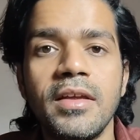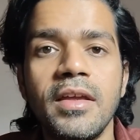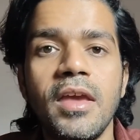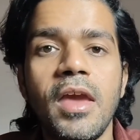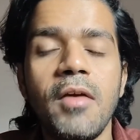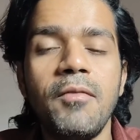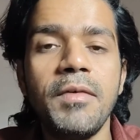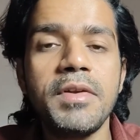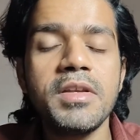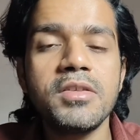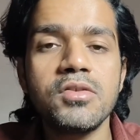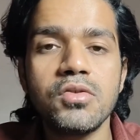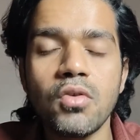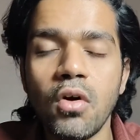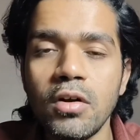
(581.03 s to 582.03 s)
If it is
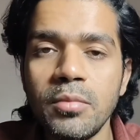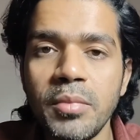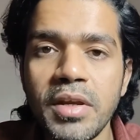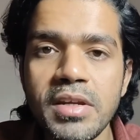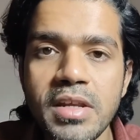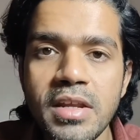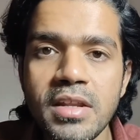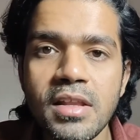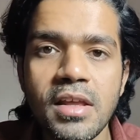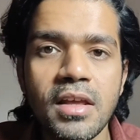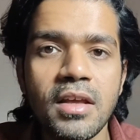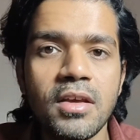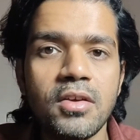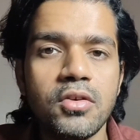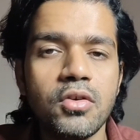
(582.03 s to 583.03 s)
not maintained,
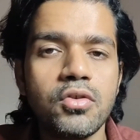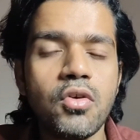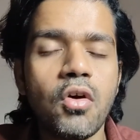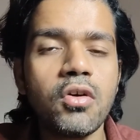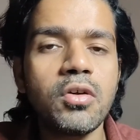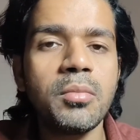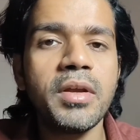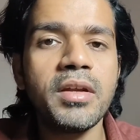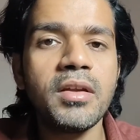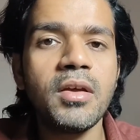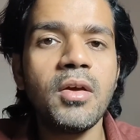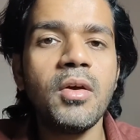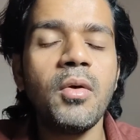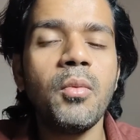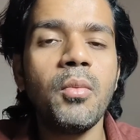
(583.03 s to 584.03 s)
your document
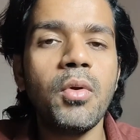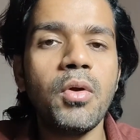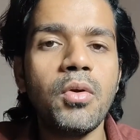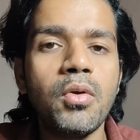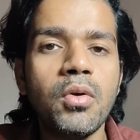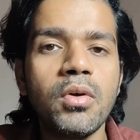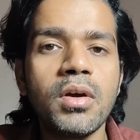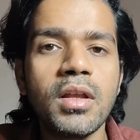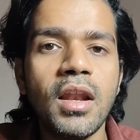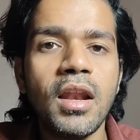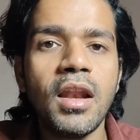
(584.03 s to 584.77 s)
will look